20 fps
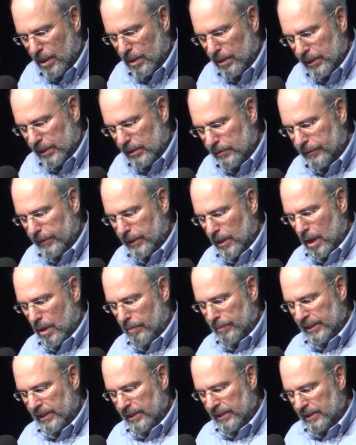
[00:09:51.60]
This
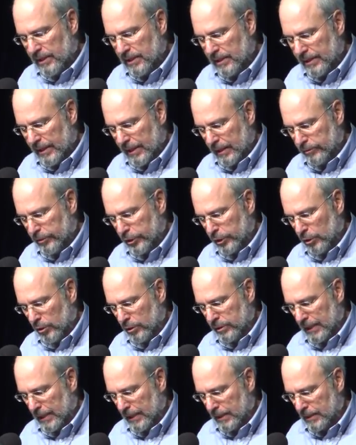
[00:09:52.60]
phenomenon in itself
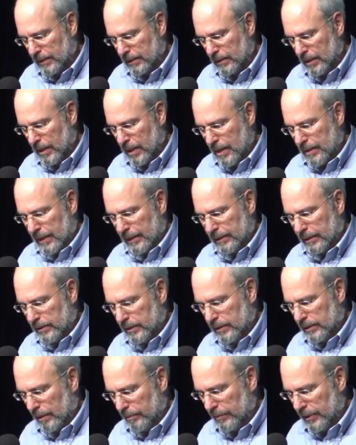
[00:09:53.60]
shows us that there
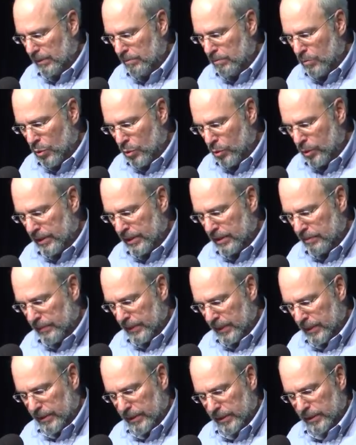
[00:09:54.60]
is something more than
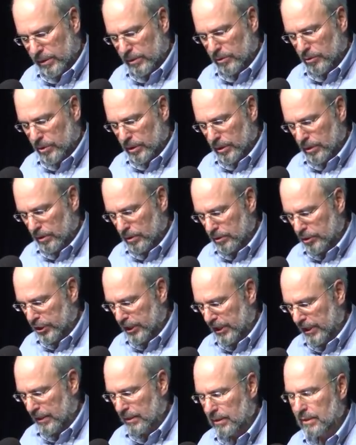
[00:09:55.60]
mere historical
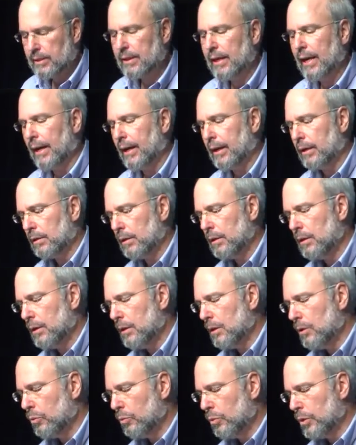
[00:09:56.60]
chance at
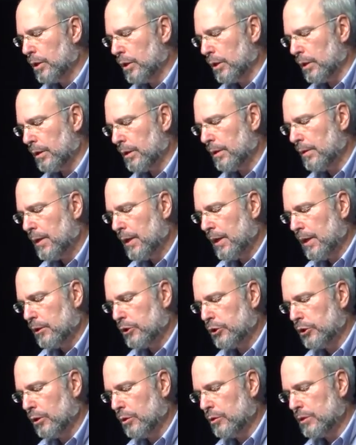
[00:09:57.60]
work. It
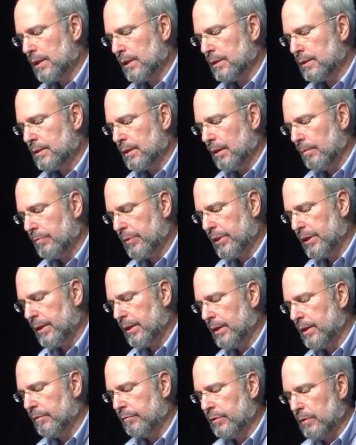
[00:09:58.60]
shows us
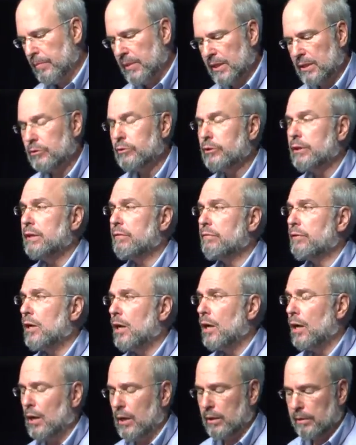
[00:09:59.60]
something of the mystery of
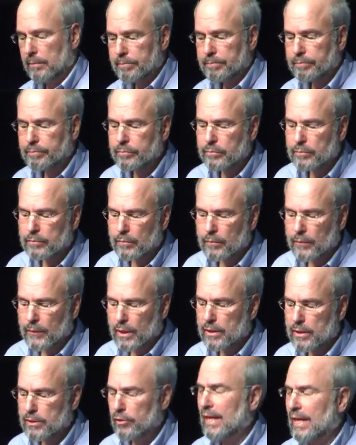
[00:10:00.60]
God.
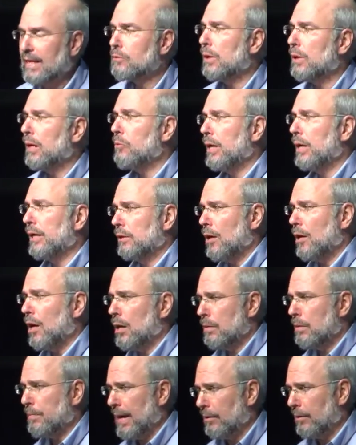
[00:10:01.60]
So that's what I want to
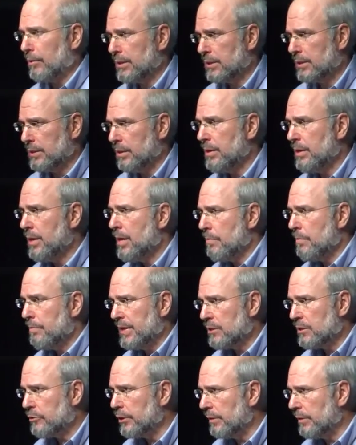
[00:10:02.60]
talk about, is the
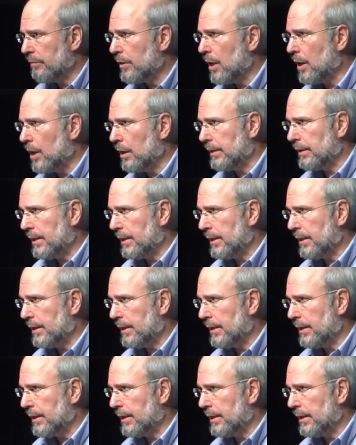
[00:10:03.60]
mystery of God